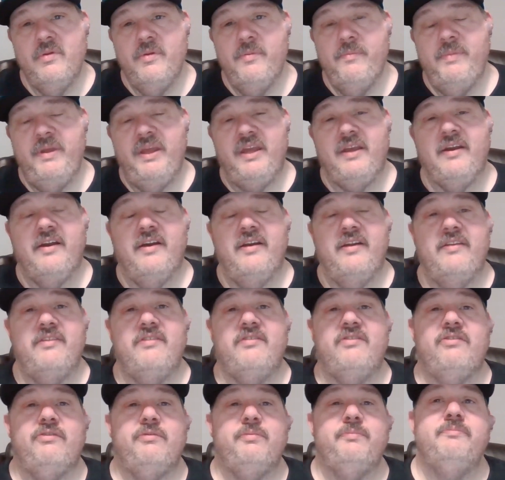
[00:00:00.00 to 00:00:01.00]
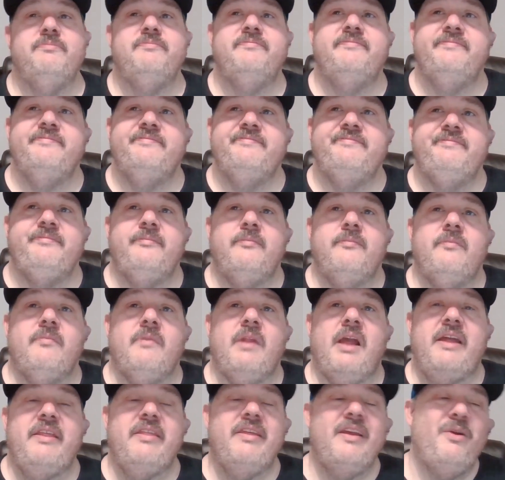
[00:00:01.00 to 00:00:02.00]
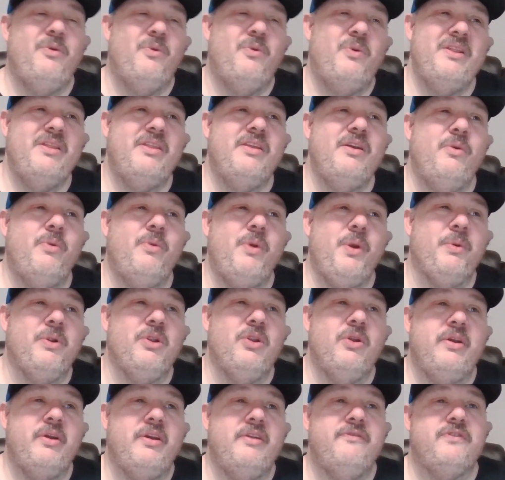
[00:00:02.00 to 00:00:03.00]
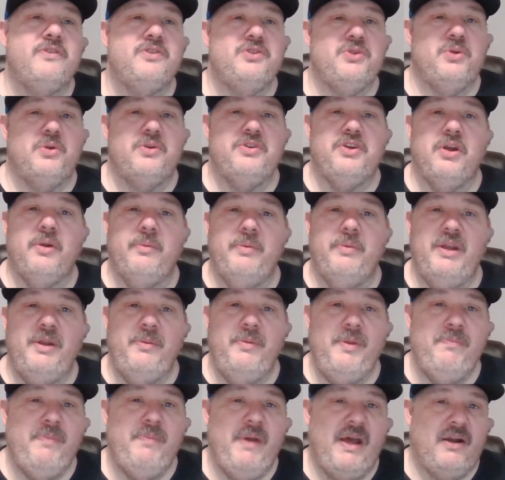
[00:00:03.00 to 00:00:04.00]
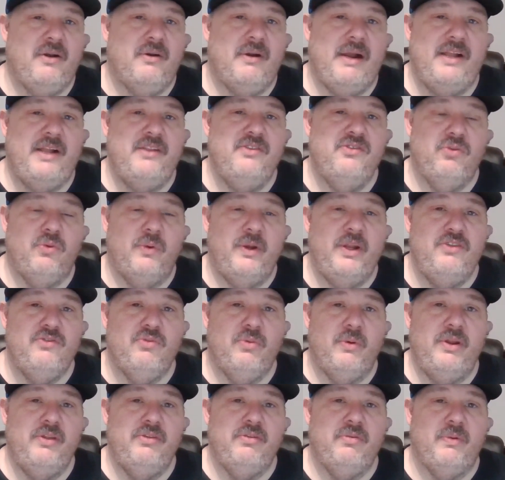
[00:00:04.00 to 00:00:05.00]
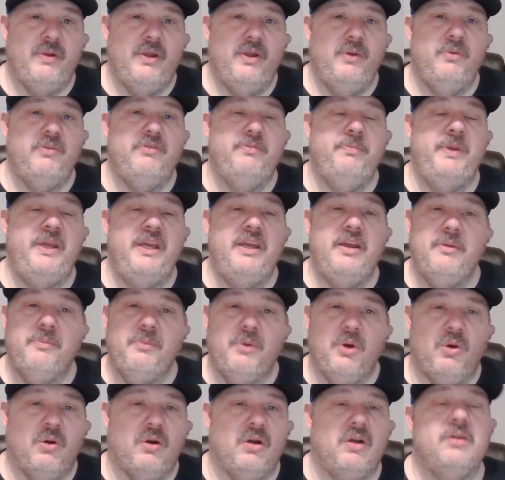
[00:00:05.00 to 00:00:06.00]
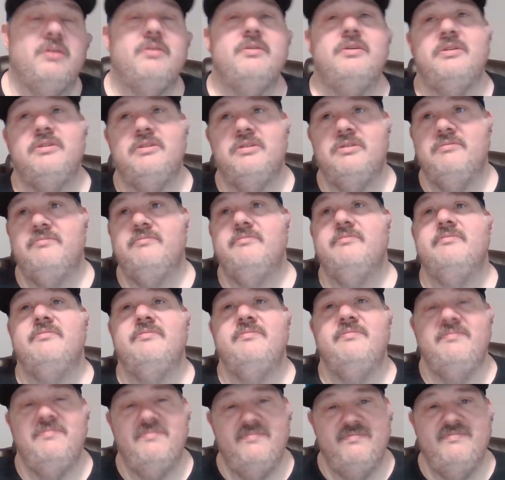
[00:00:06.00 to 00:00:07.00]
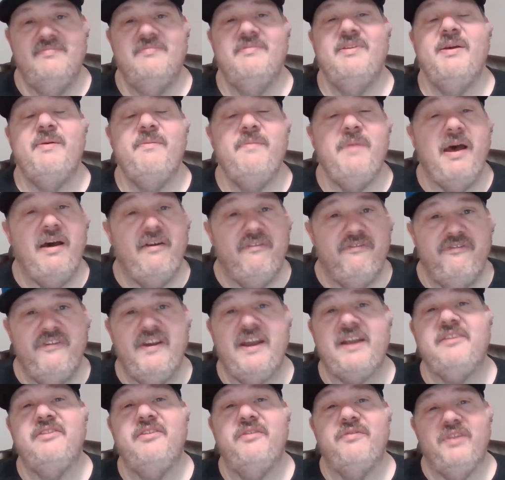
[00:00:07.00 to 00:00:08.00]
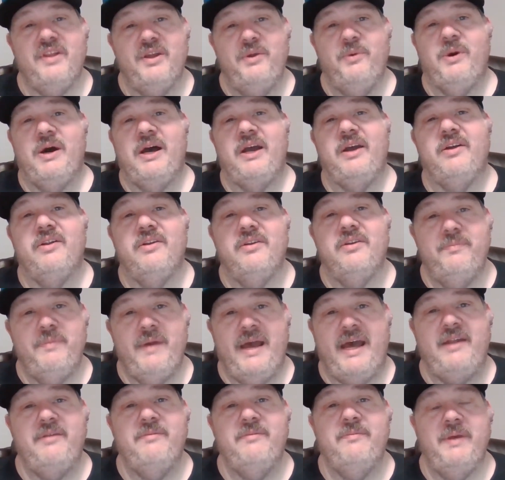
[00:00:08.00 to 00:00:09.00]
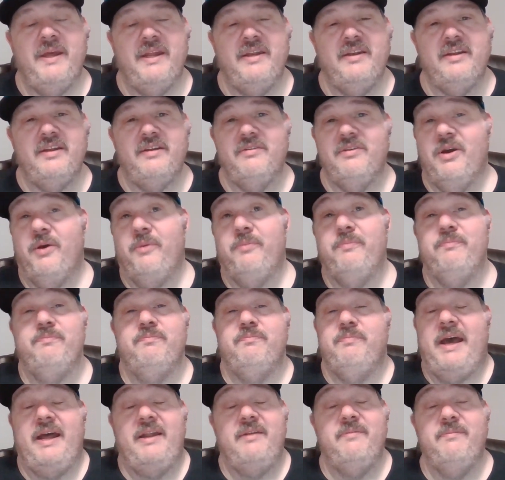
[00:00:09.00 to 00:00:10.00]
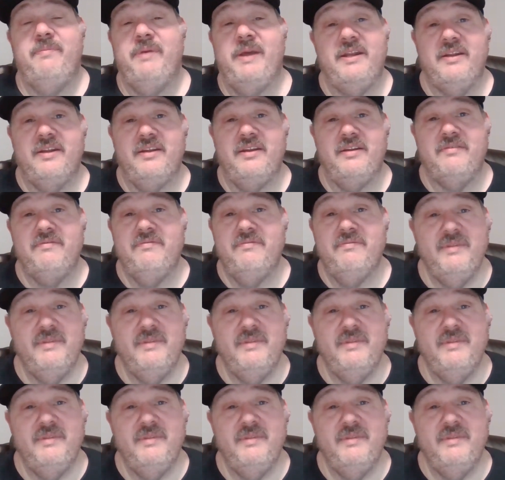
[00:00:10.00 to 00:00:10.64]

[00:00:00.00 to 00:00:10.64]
because I think one thing we were looking for George Kirby to be better at in 2023 was being more effectively wild. Patent pending. No patent pending.